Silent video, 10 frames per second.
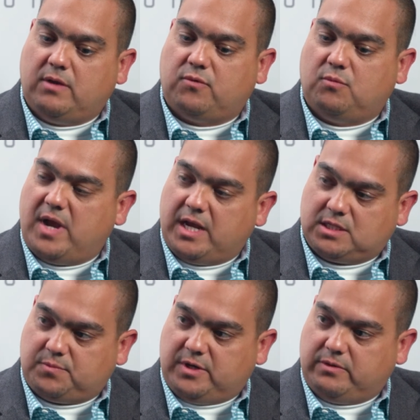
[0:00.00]
and from my
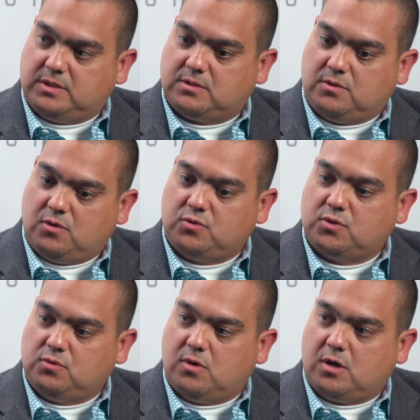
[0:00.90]
experience, those
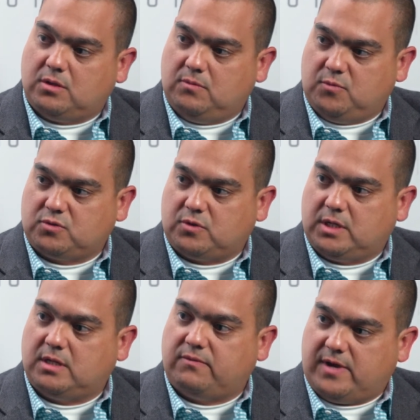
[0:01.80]
two are the most
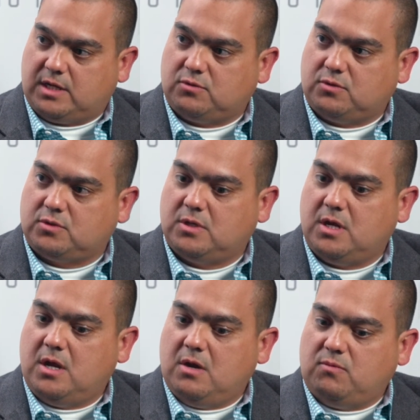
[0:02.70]
critical factors
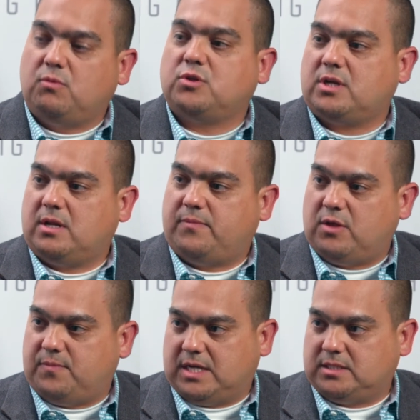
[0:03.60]
when we're talking
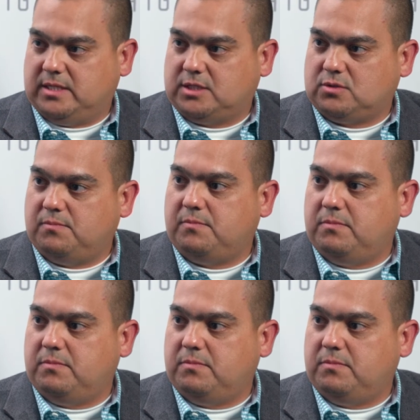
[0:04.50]
about vaccination.